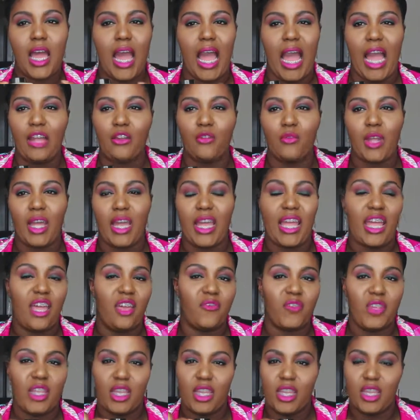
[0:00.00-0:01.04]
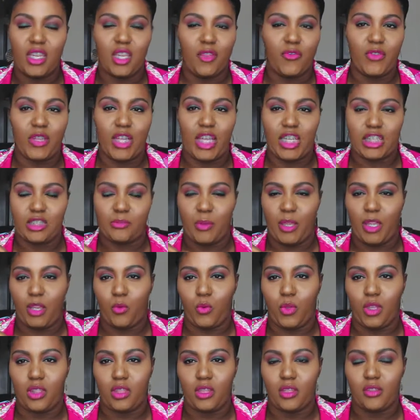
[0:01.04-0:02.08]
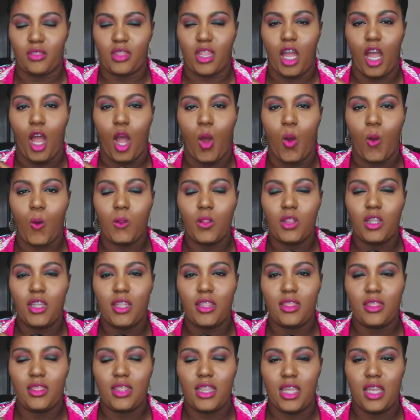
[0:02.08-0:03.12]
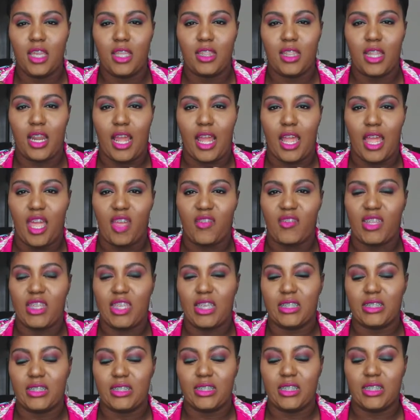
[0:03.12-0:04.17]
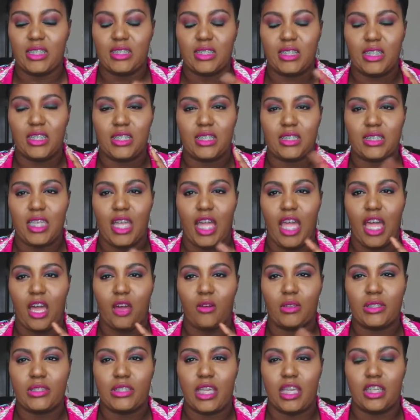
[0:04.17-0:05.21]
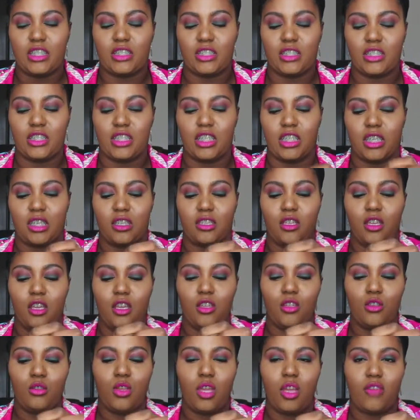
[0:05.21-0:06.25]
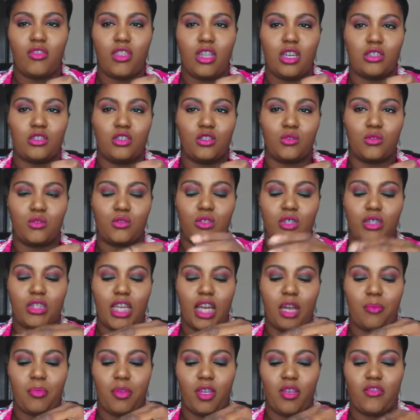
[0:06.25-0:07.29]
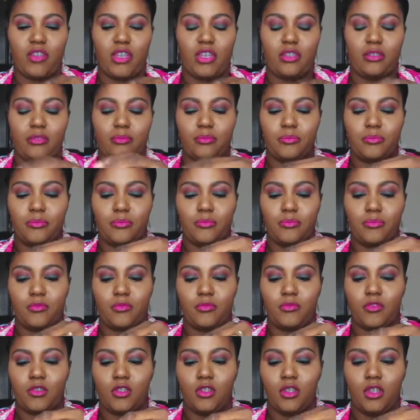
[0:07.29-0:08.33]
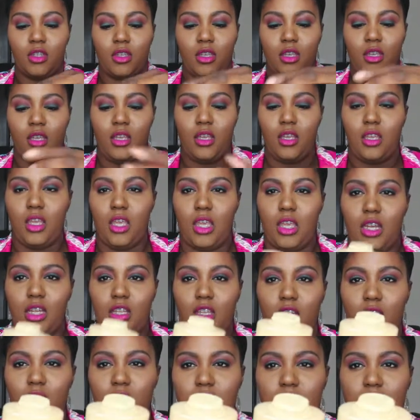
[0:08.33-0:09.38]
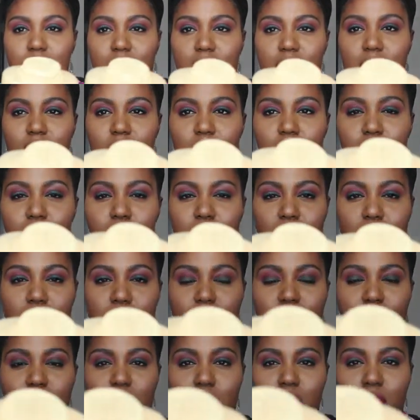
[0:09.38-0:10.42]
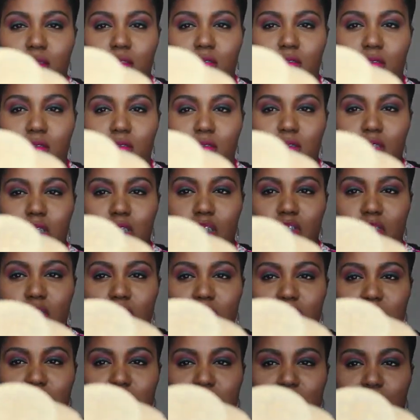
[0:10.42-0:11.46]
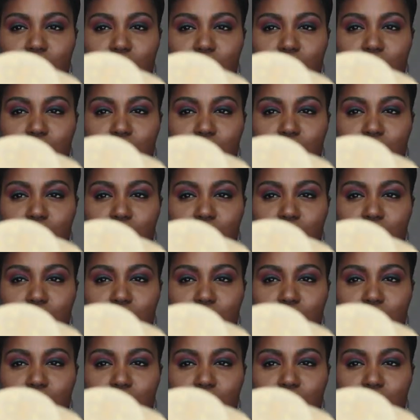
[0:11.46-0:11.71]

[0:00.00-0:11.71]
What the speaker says: I do not have any flashback with it. The only thing that I have against this is how it's actually done. You have to unscrew the top of it, and it goes like baby powder, as you can see.